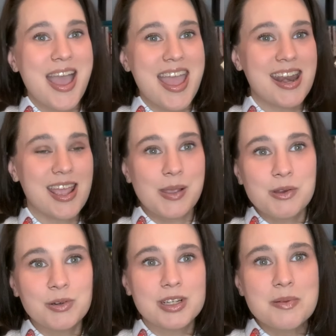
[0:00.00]
and I'm
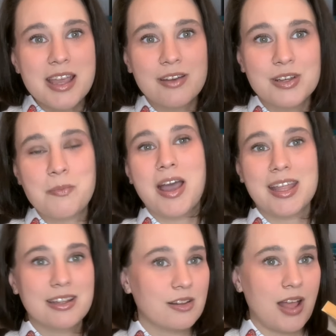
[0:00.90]
going to be having my
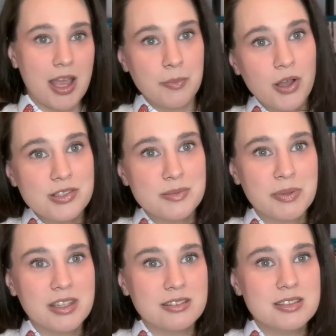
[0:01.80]
little eyeballs
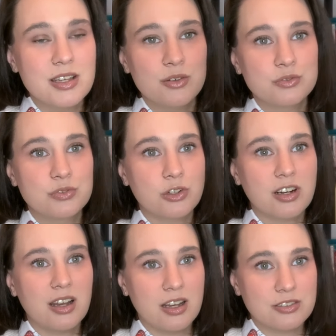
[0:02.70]
peeled for
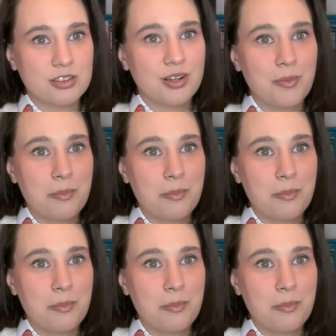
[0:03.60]
other